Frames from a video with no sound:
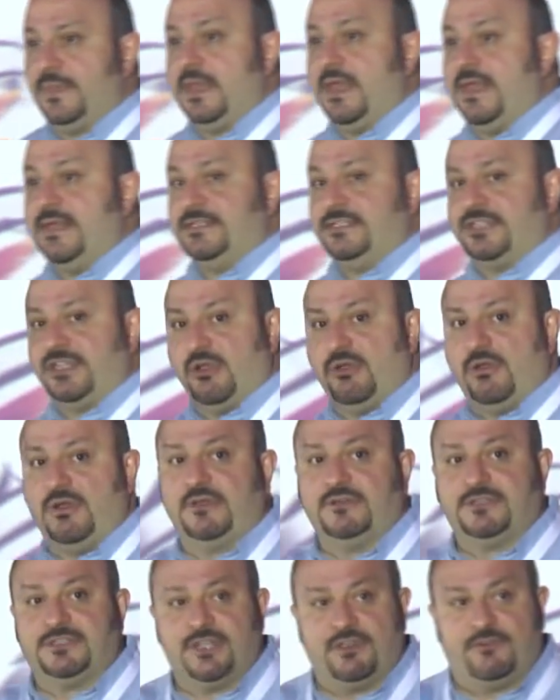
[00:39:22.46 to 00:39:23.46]
and so
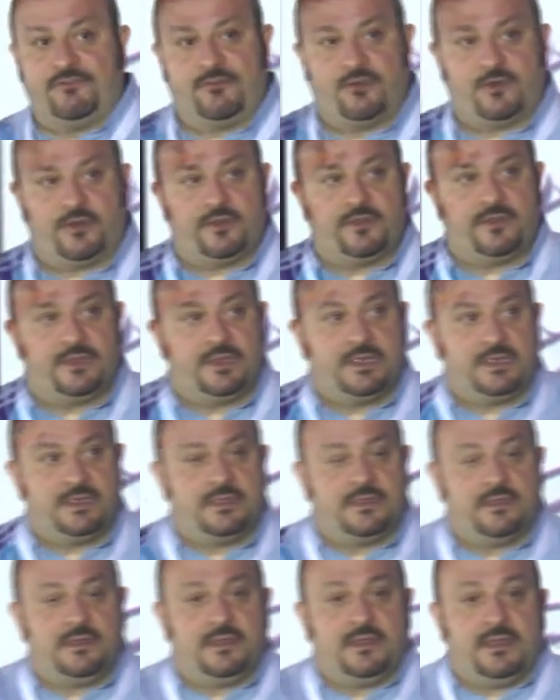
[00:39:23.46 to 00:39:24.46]
on and so forth.
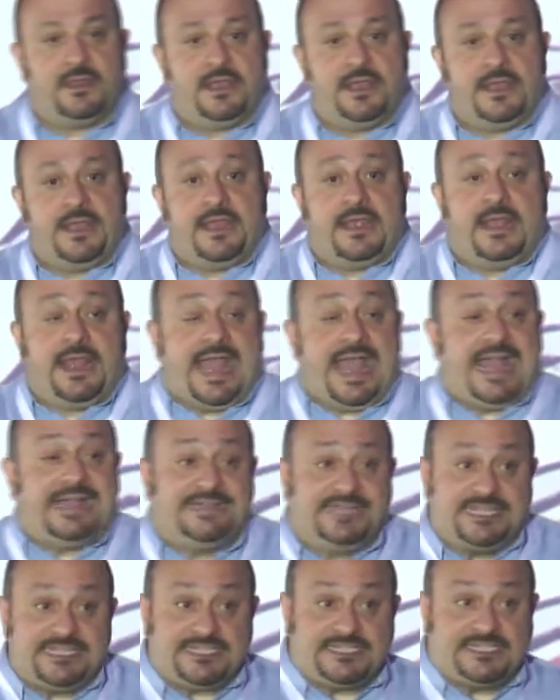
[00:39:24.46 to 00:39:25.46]

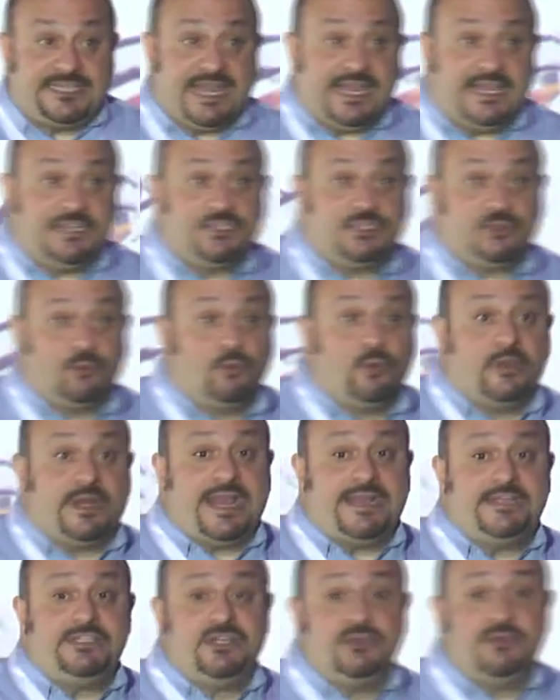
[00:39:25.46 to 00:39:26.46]
At this stage, would
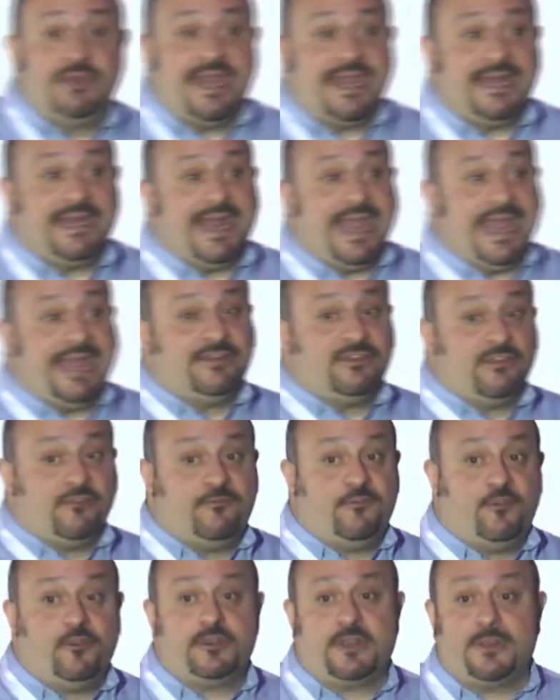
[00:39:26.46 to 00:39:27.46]
I do that at the
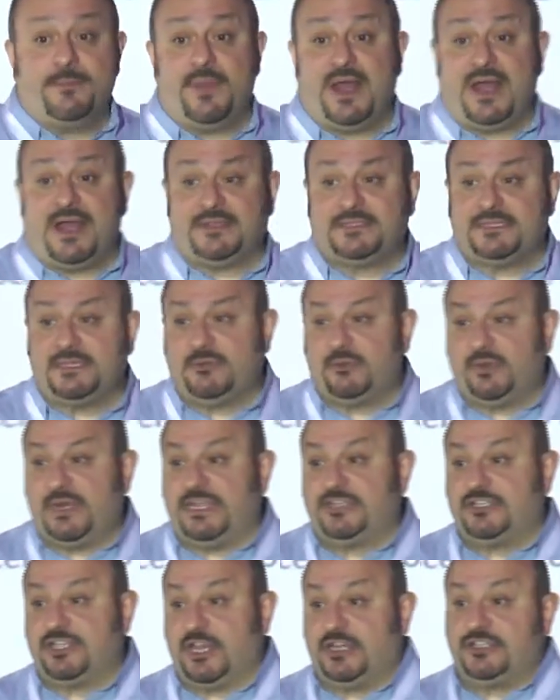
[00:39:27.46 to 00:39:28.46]
full composite? Would
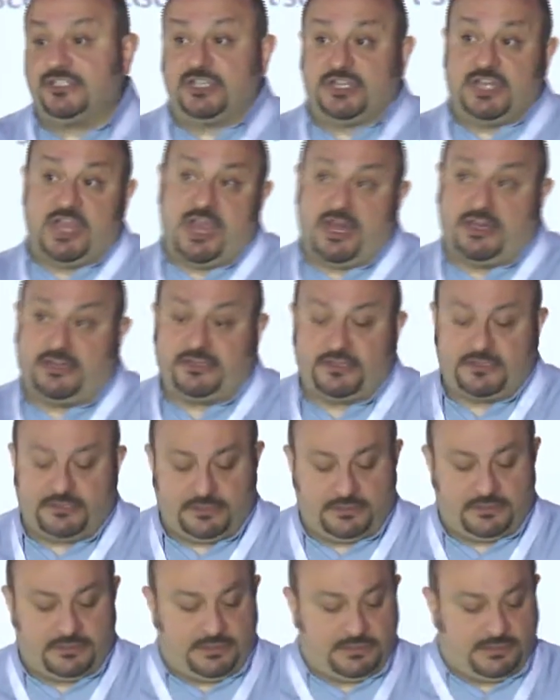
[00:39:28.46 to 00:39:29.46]
I change the color?
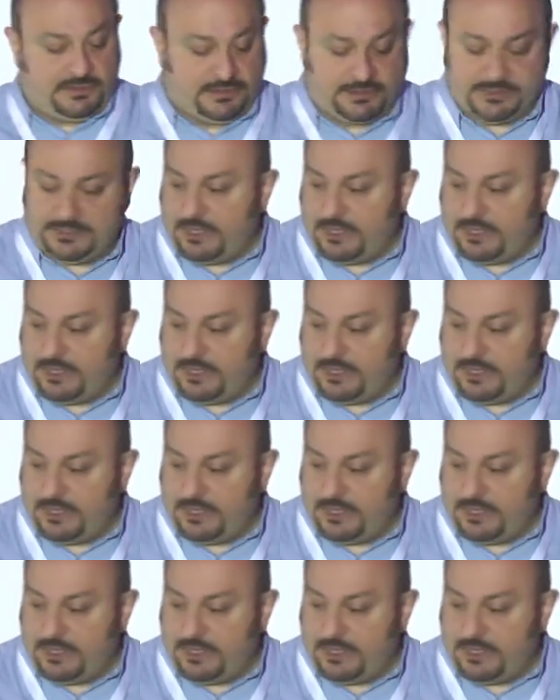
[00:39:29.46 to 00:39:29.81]
Let's